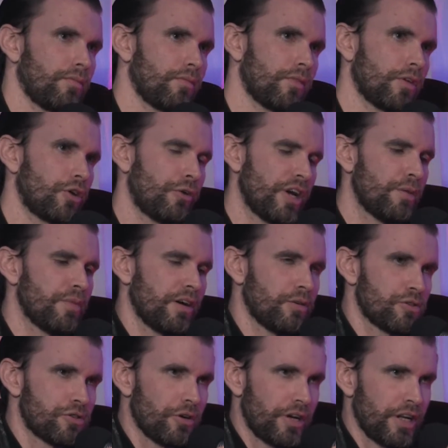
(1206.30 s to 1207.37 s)
Created my own
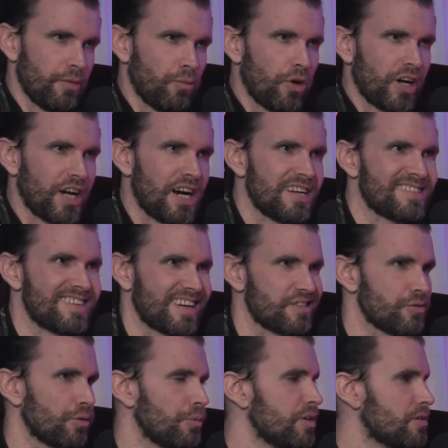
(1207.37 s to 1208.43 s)
circuit in what context?
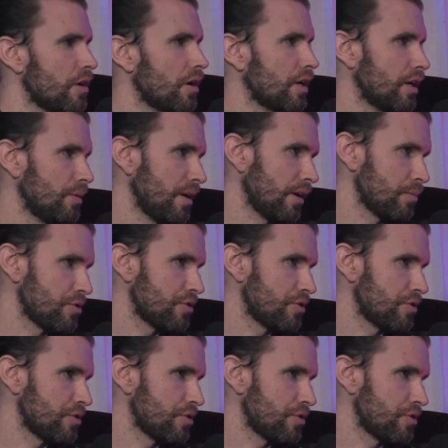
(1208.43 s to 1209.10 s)
What are we talking about? I'm sorry.